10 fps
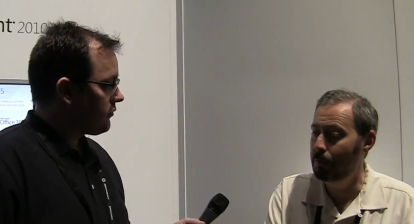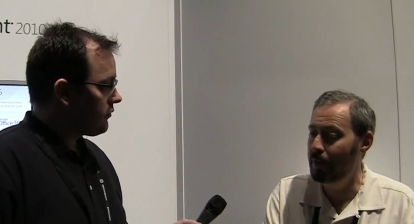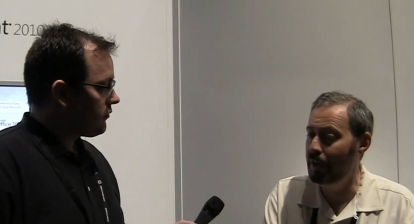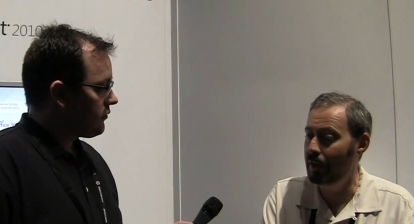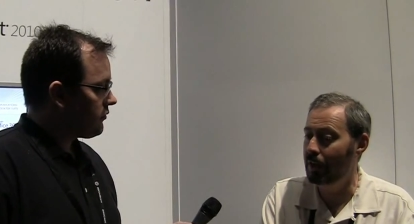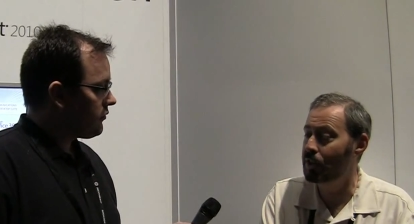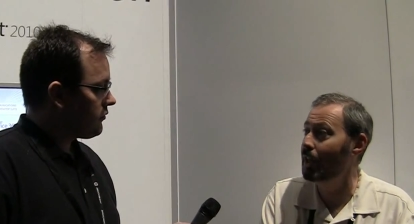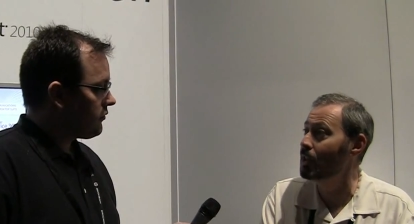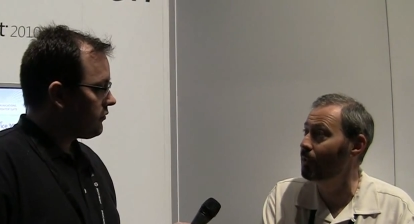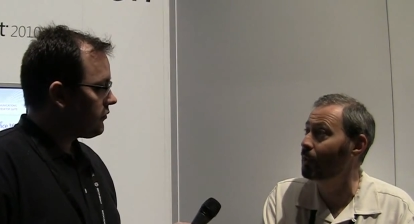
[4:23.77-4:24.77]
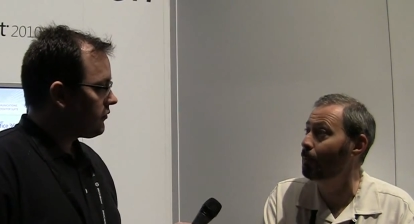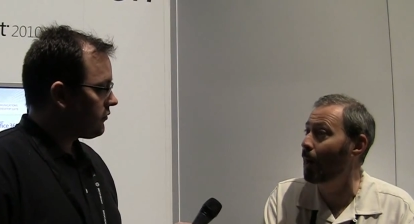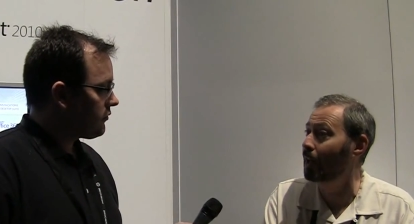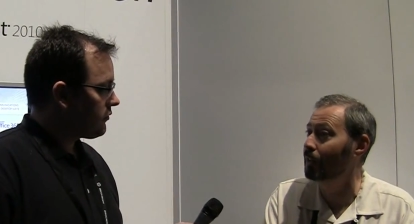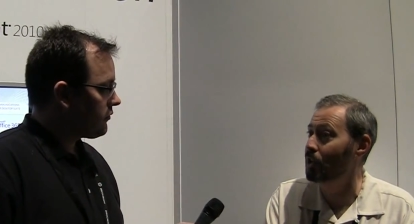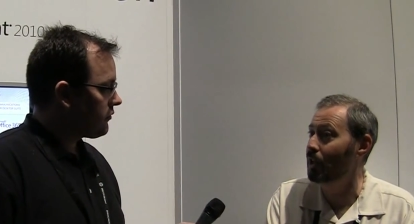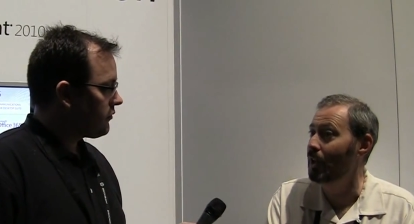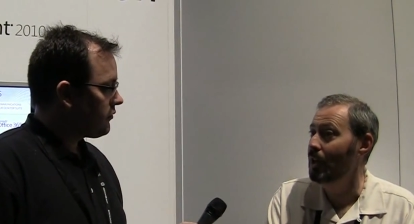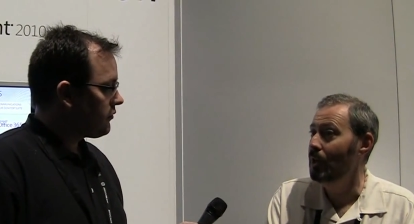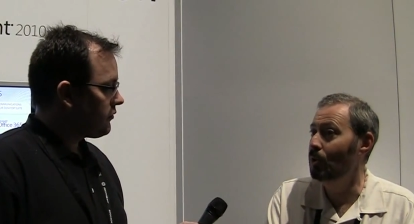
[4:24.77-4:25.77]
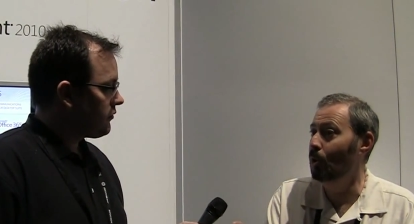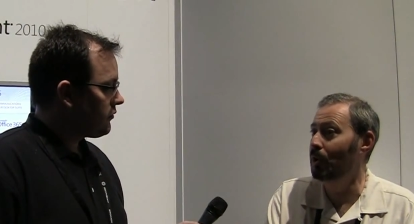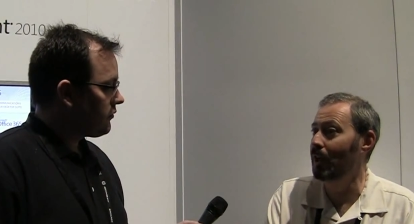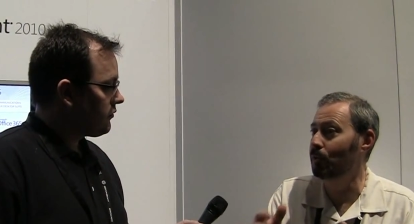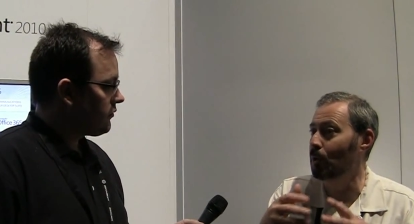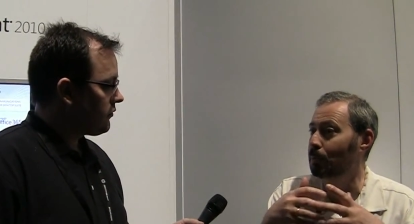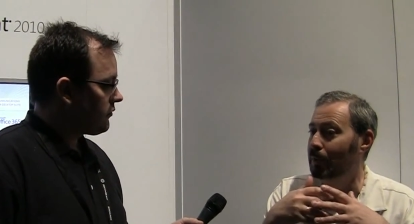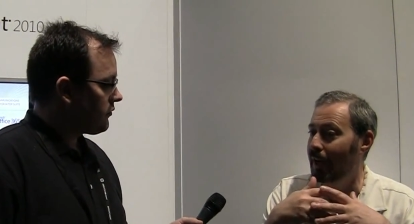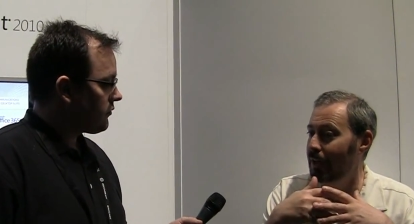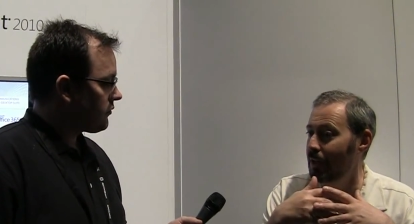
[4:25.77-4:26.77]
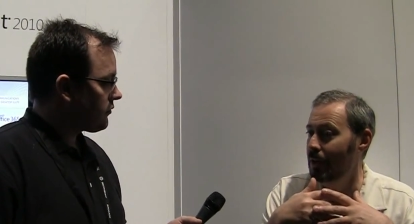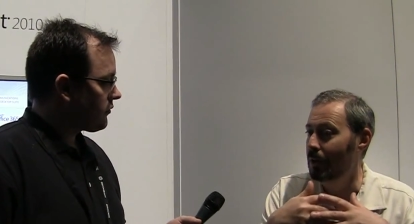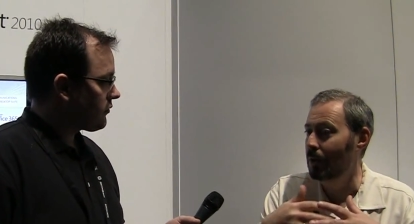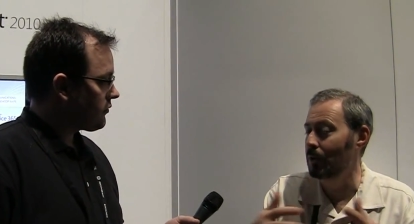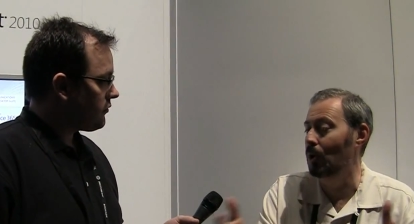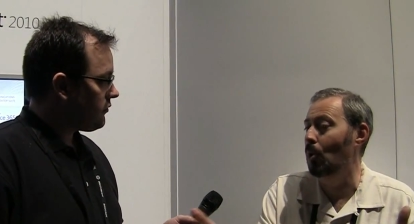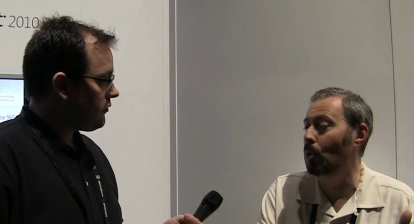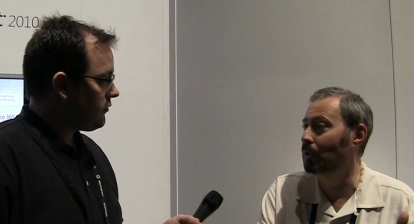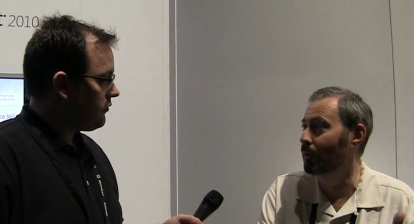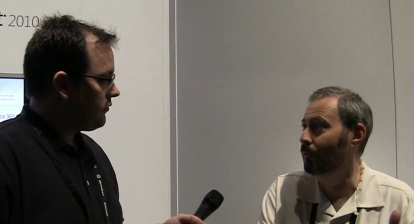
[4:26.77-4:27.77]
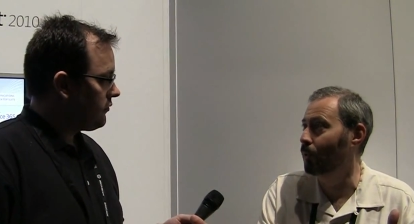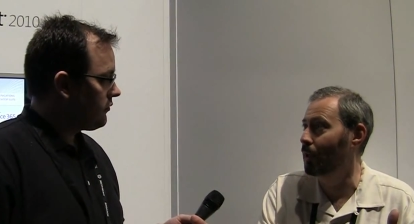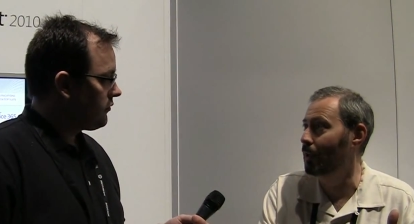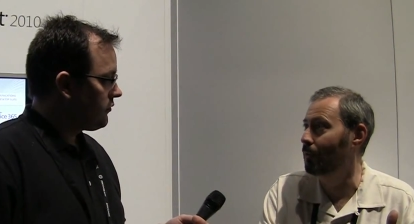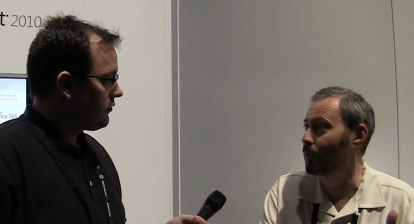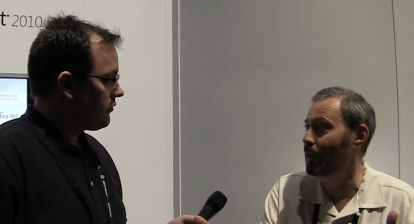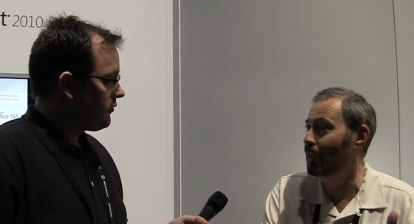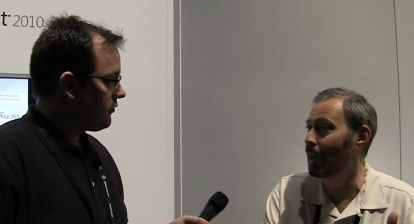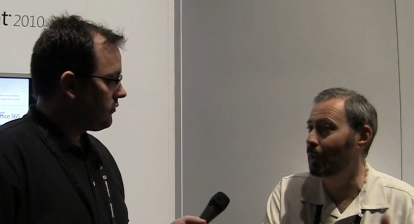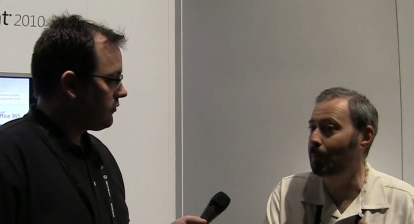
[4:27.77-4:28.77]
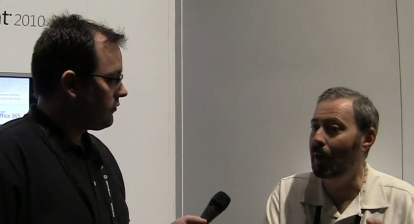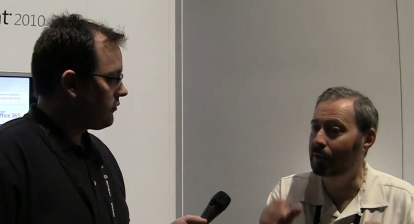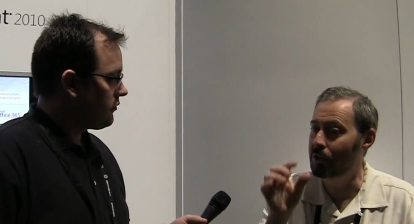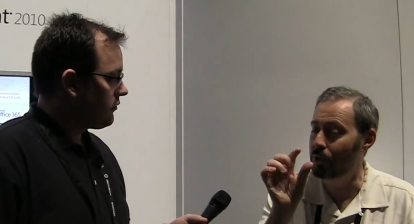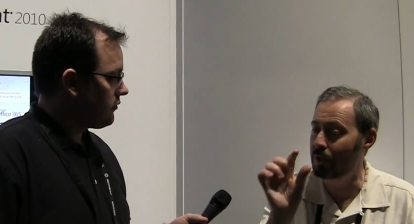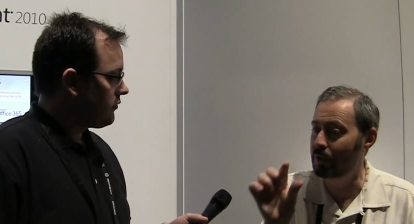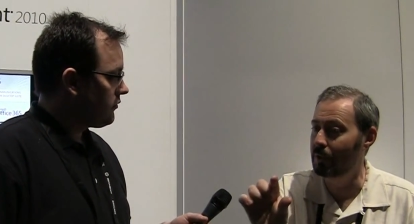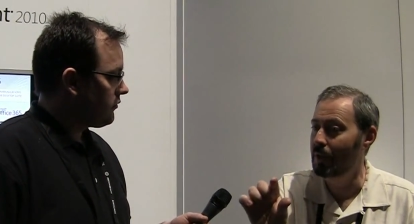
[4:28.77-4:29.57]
Speaker 1: pretty extensive topology, you don't have to apply, you know, all of it for the for the entire topology. You can